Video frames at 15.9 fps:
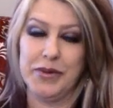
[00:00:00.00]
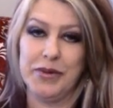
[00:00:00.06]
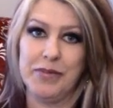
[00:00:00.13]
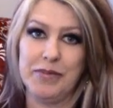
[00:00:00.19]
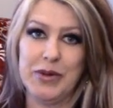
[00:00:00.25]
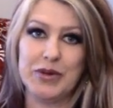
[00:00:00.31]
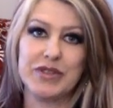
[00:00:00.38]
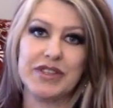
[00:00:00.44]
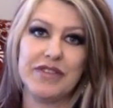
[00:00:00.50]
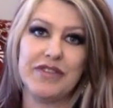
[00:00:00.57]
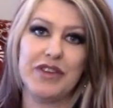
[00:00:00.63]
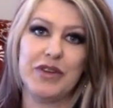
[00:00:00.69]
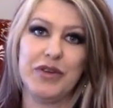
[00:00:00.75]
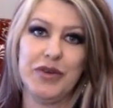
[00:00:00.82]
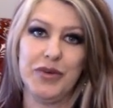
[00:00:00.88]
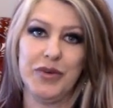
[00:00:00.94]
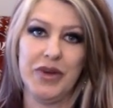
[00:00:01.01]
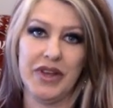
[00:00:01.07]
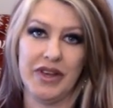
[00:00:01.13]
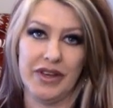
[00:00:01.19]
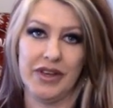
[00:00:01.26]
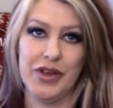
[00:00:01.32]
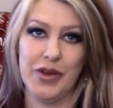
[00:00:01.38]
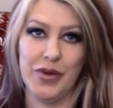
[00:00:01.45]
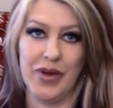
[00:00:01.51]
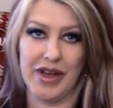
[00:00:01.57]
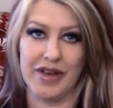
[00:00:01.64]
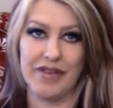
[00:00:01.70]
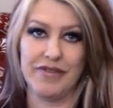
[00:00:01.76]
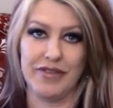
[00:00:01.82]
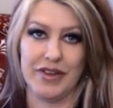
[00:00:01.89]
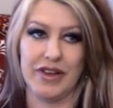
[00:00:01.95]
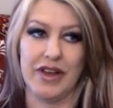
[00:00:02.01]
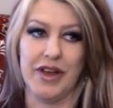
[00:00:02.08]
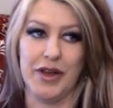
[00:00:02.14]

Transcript: Most of you who have